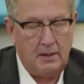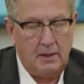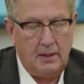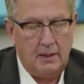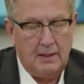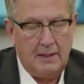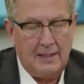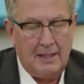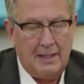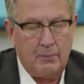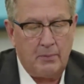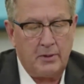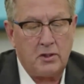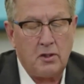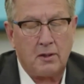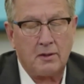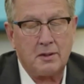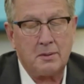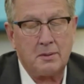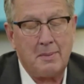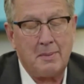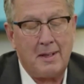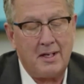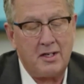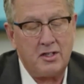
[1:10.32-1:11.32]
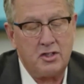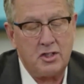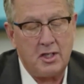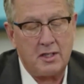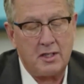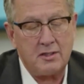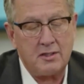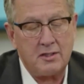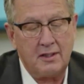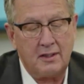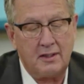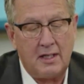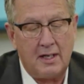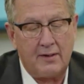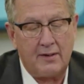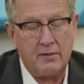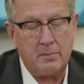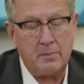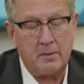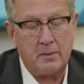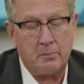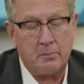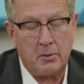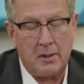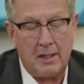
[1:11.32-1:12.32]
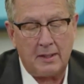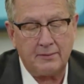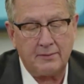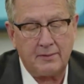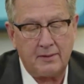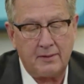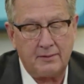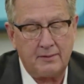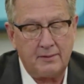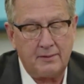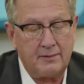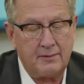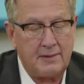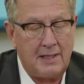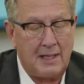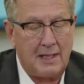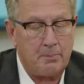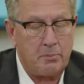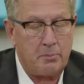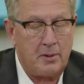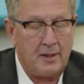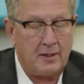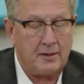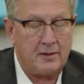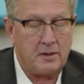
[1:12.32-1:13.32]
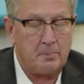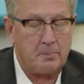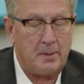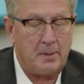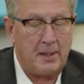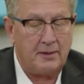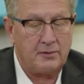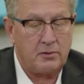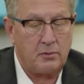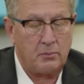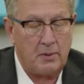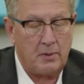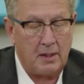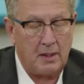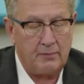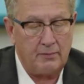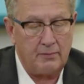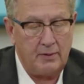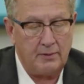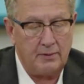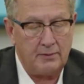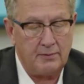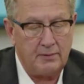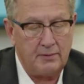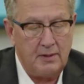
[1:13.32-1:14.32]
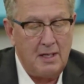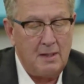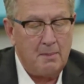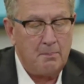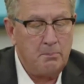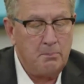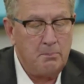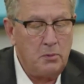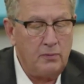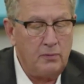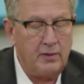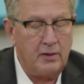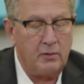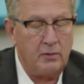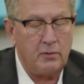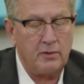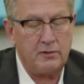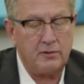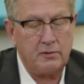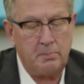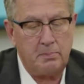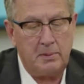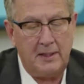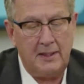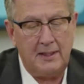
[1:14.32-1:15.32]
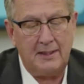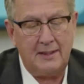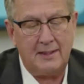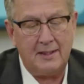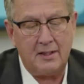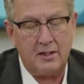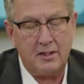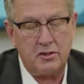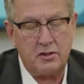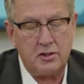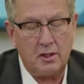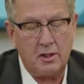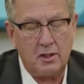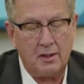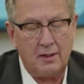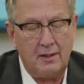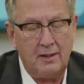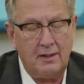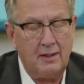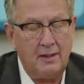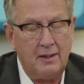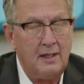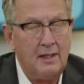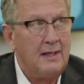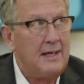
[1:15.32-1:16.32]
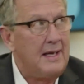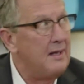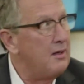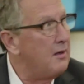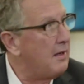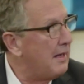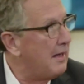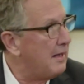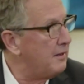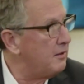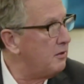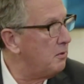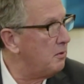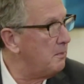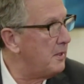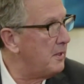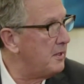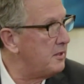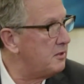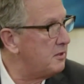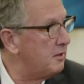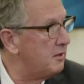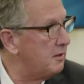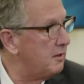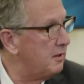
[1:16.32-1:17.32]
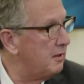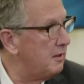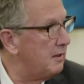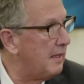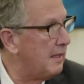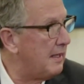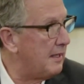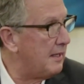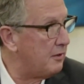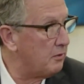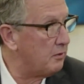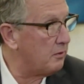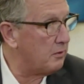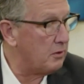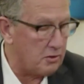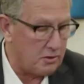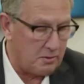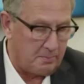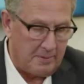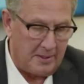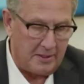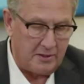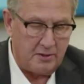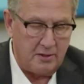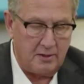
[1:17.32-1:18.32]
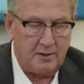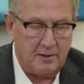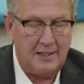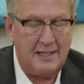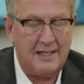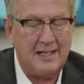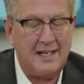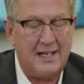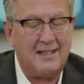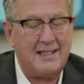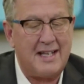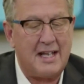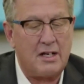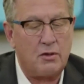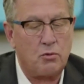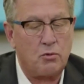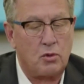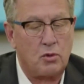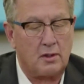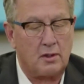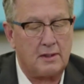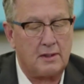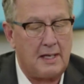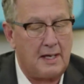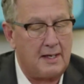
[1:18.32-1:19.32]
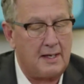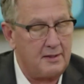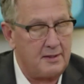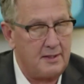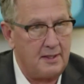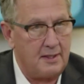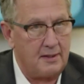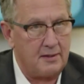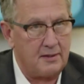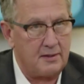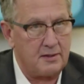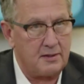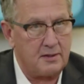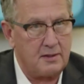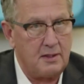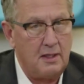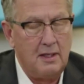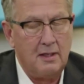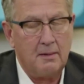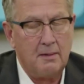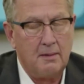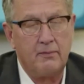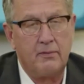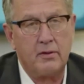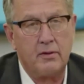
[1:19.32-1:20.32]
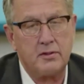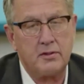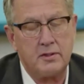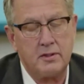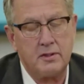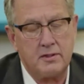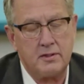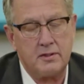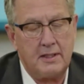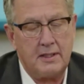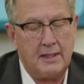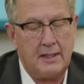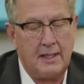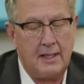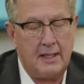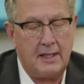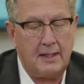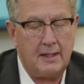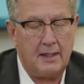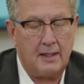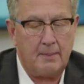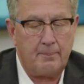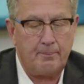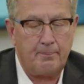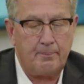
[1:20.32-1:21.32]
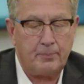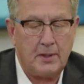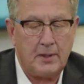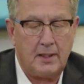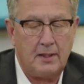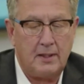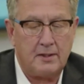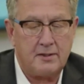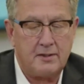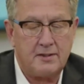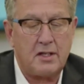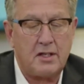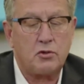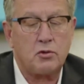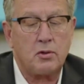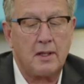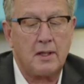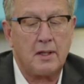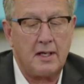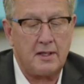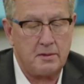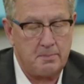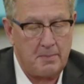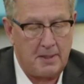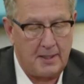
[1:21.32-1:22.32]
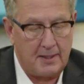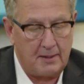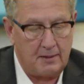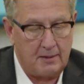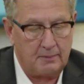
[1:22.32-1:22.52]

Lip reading: And we talked about adjusting government processes to operate at the pace of relevance, moving with speed and agility, and Hondo Gertz mentioned in a network context versus in a centralized model.